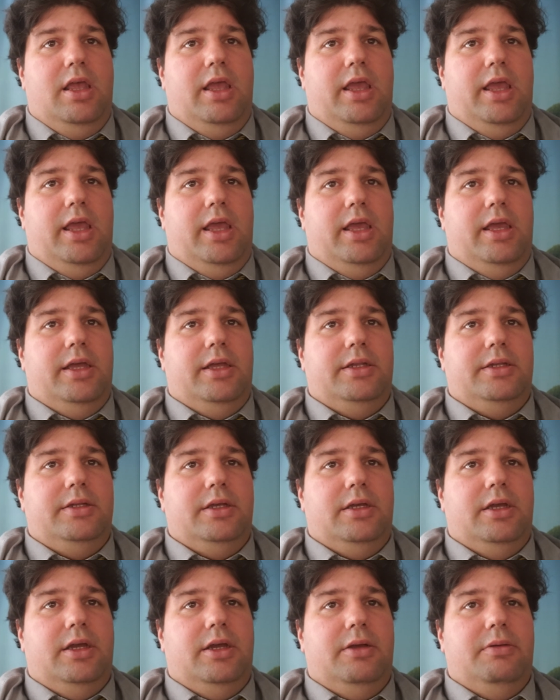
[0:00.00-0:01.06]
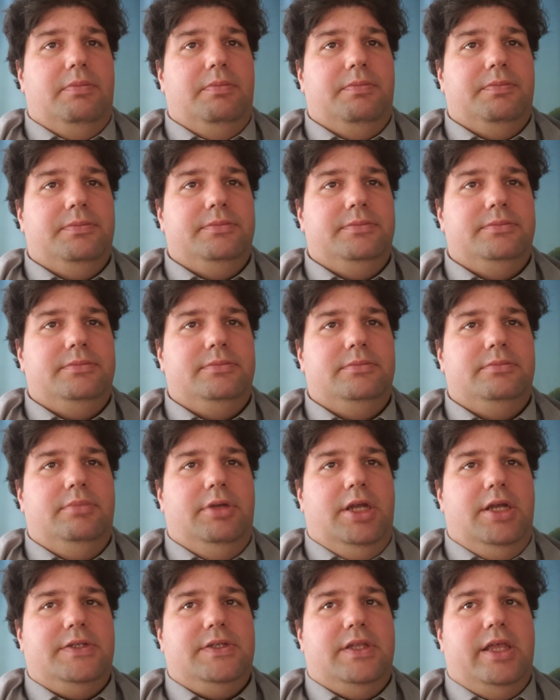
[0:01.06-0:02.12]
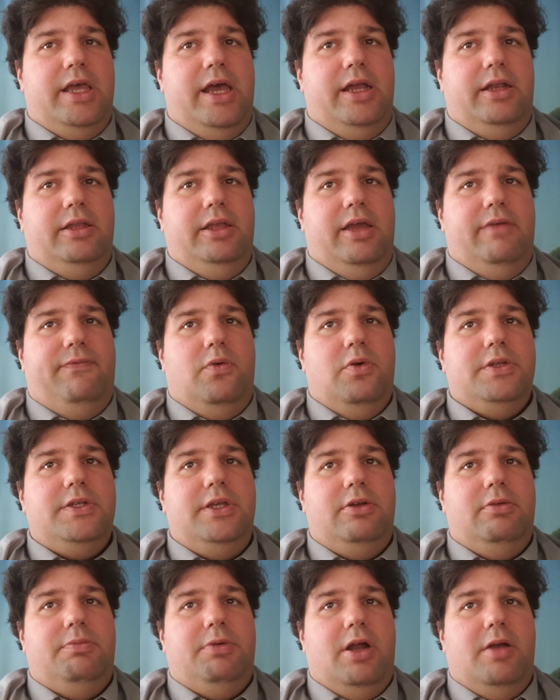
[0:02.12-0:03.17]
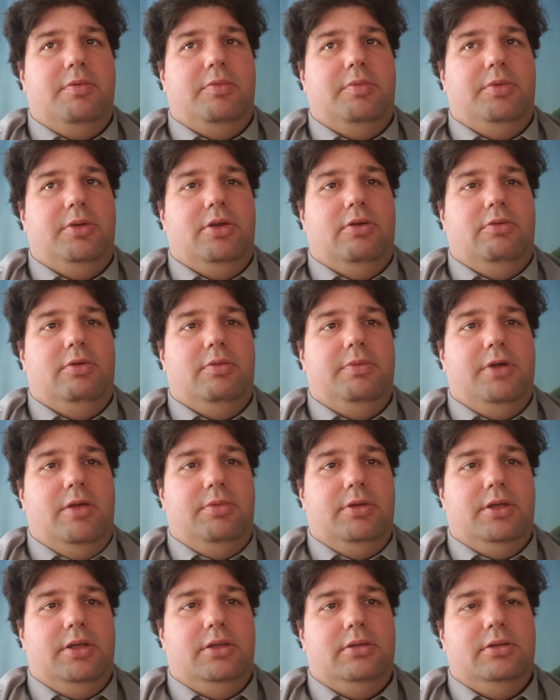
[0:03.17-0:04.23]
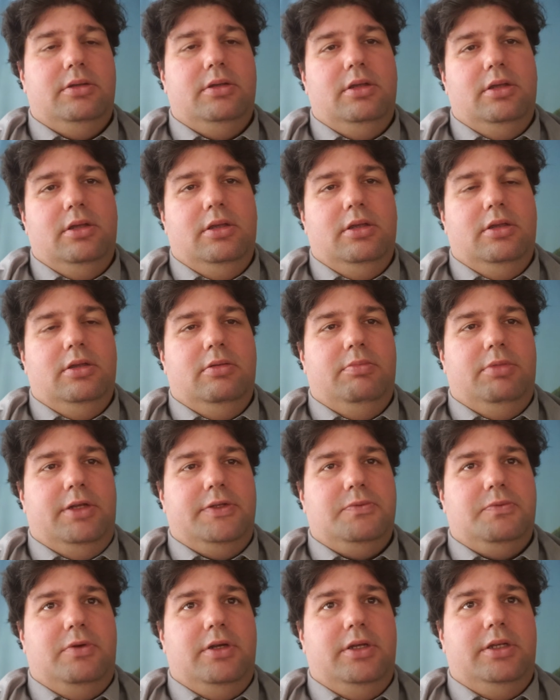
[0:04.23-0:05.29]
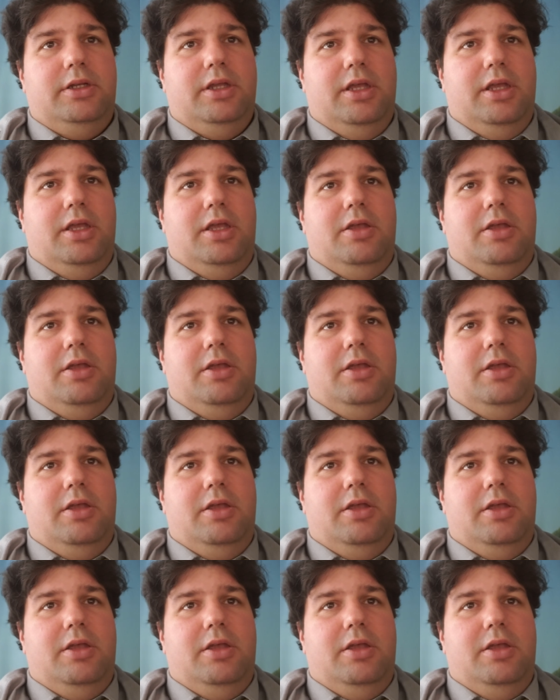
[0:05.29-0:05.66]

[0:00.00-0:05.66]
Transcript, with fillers: and um, because of that, yeah, 14 will probably go Republican, plus one.